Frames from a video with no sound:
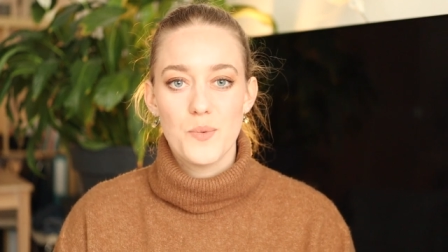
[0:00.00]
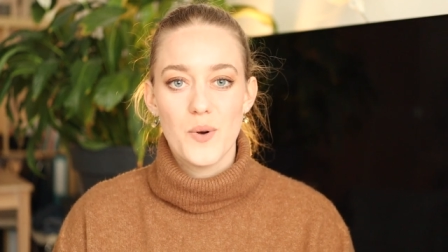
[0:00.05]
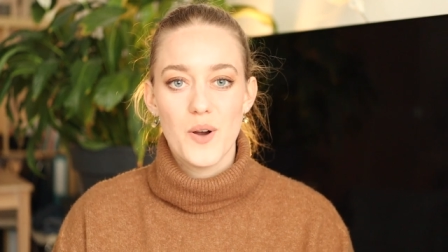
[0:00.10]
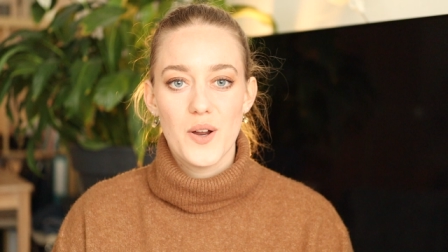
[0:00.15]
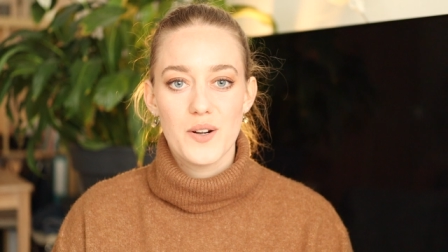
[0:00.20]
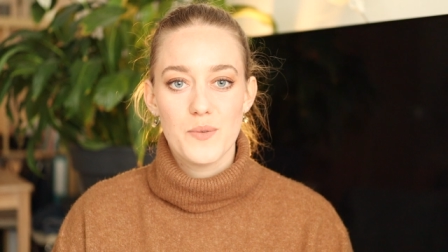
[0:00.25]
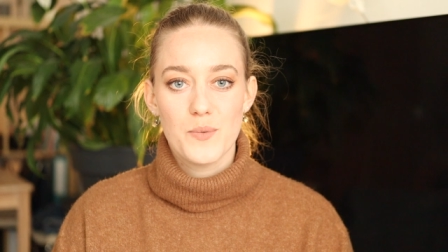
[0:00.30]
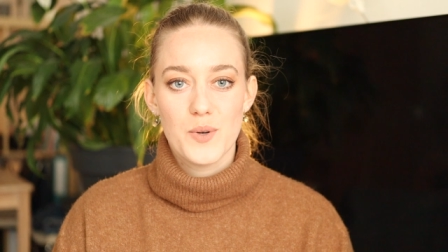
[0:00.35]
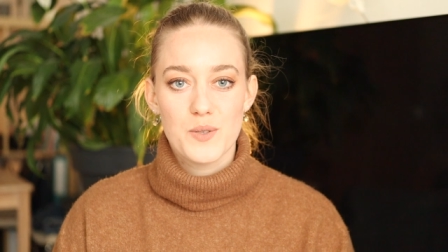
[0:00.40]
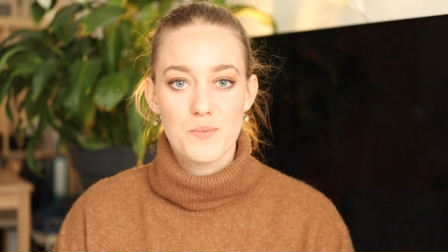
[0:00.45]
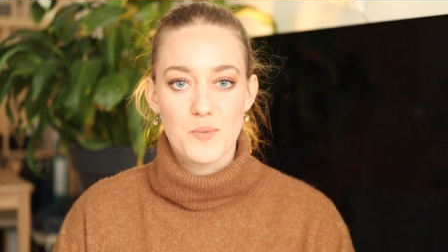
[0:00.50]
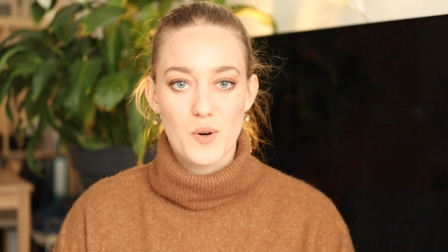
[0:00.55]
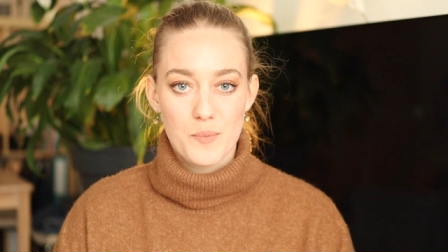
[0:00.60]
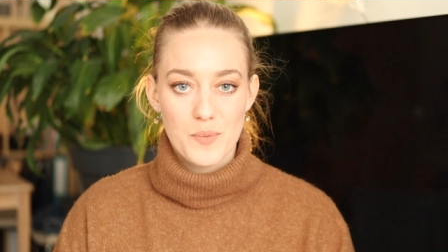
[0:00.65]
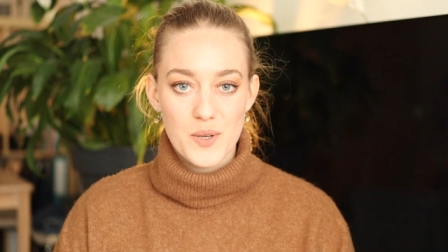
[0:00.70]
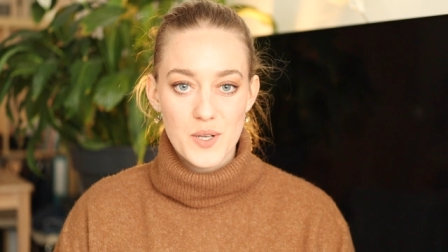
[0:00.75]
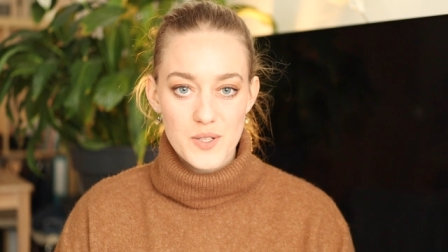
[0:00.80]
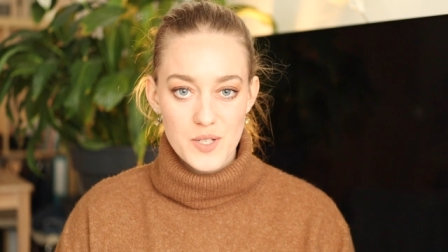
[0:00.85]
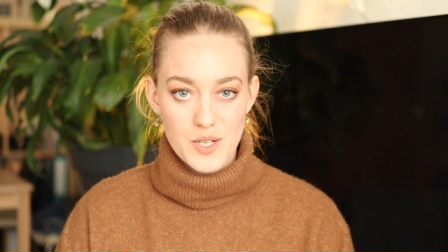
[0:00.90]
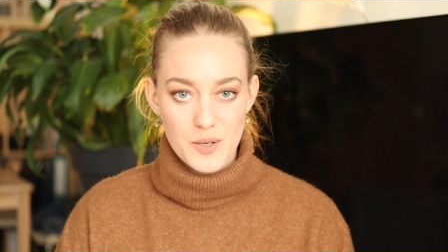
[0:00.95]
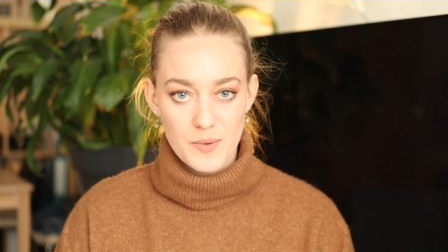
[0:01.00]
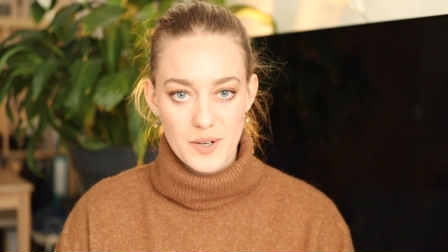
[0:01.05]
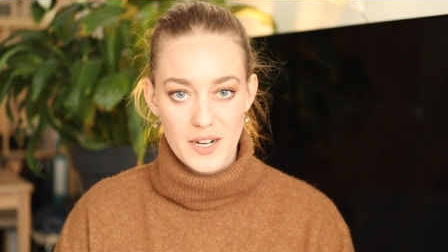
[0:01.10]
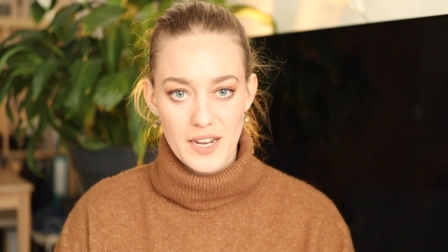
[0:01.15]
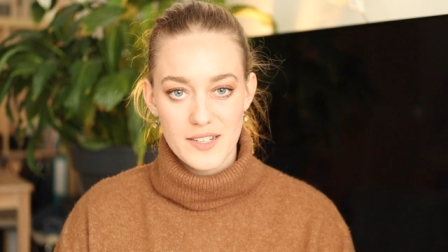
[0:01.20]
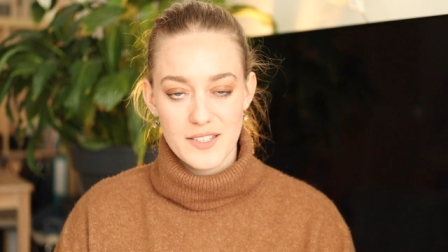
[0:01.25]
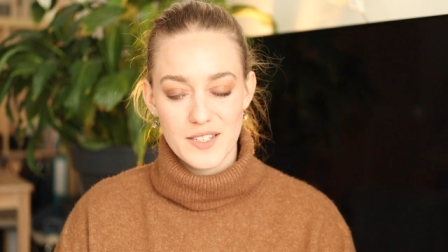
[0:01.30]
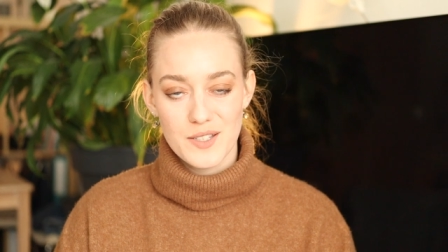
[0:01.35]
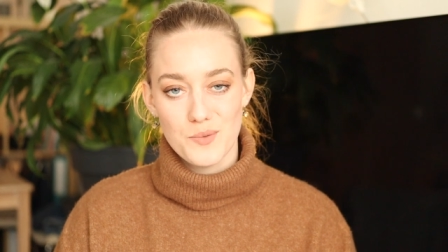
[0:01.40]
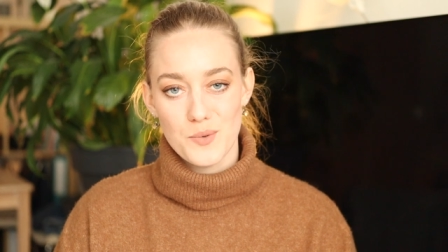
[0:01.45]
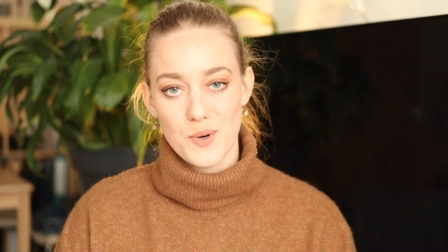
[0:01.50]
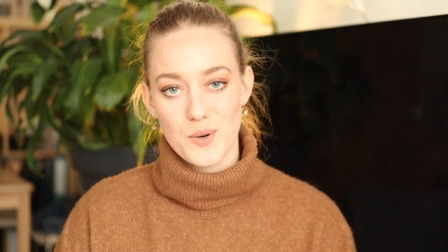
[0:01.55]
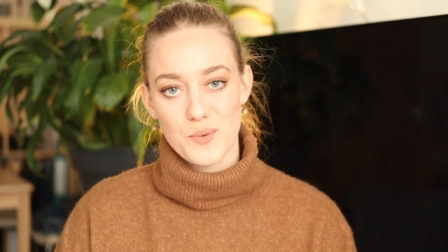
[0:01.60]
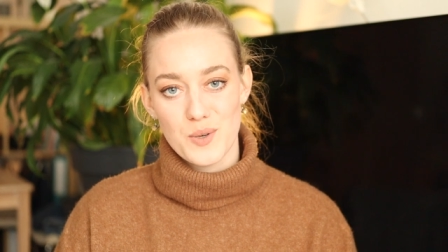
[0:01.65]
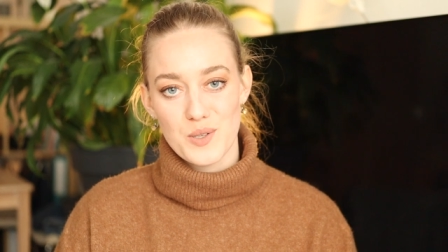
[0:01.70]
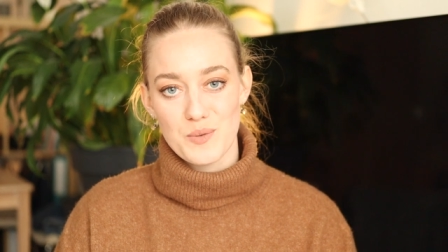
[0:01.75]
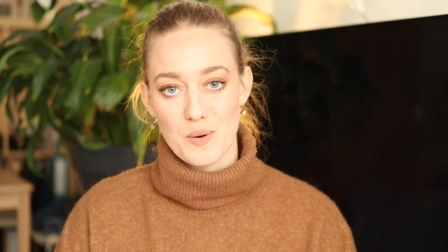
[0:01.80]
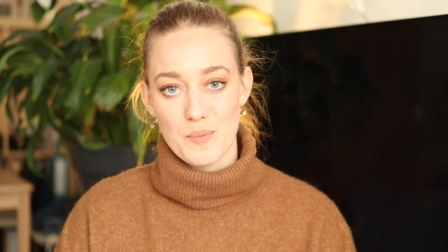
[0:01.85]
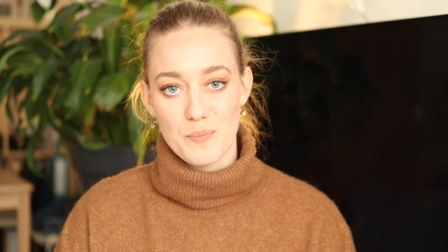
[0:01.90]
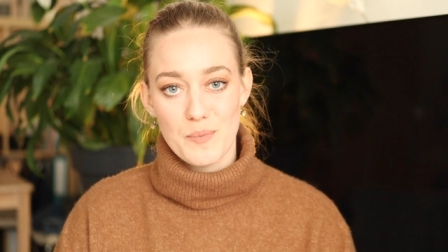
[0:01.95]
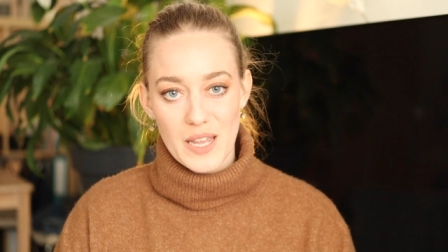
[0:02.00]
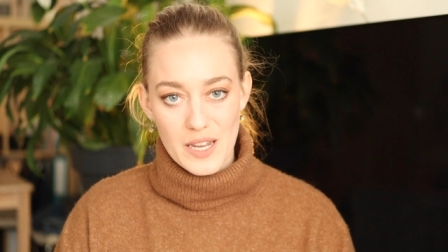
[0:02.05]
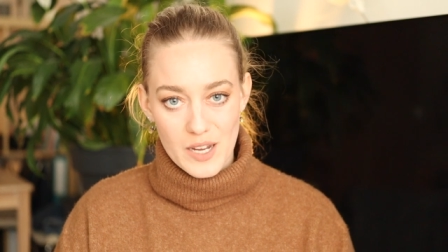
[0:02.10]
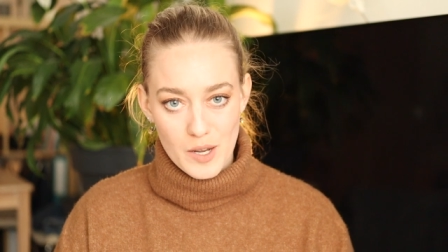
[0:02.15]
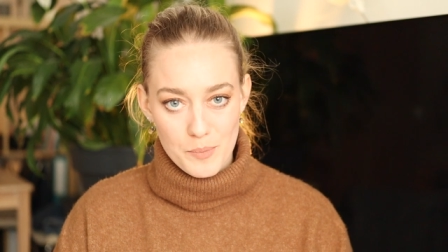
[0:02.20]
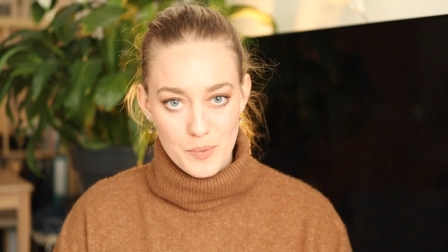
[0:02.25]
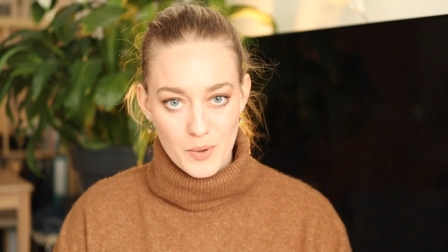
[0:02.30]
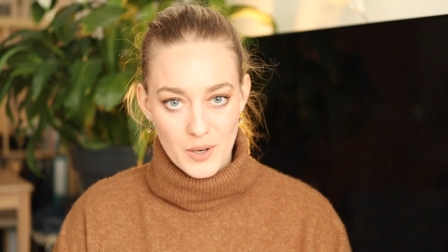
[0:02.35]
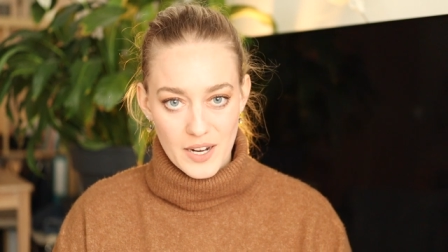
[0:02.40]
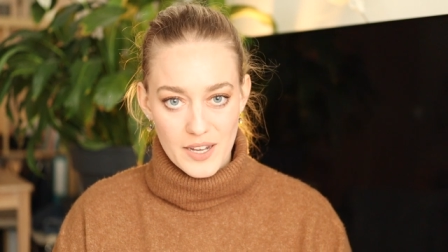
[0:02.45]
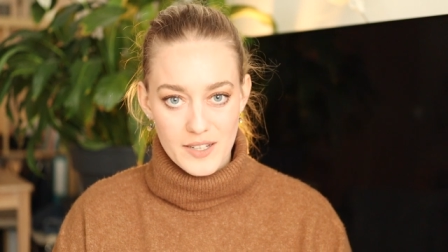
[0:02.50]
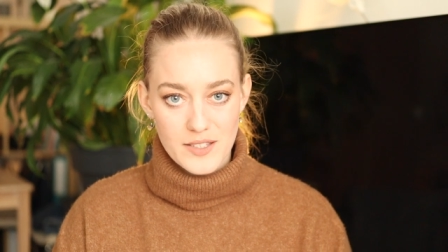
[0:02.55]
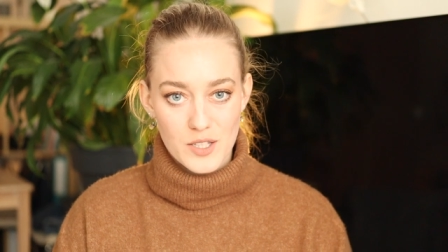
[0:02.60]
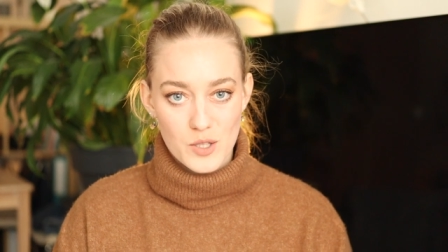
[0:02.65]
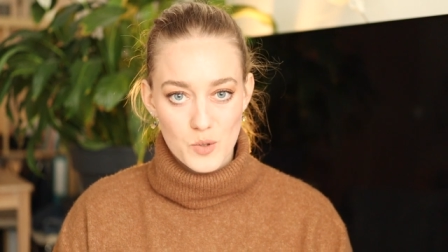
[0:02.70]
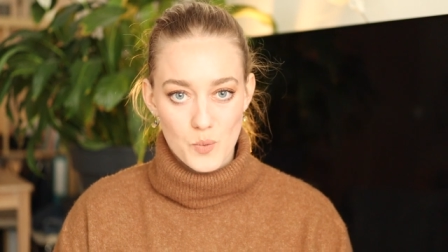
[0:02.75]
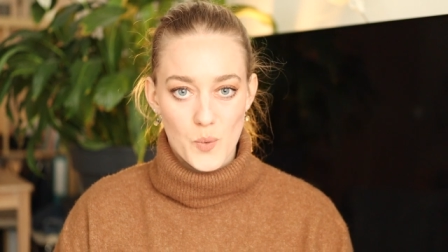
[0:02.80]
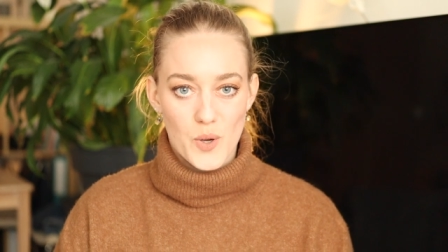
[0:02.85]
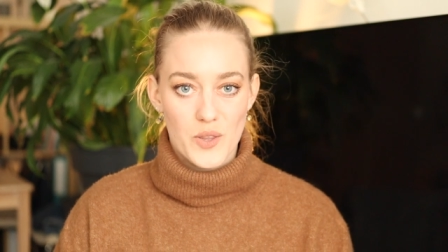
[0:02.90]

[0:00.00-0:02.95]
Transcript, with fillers: One was more beauty related, one was more makeup related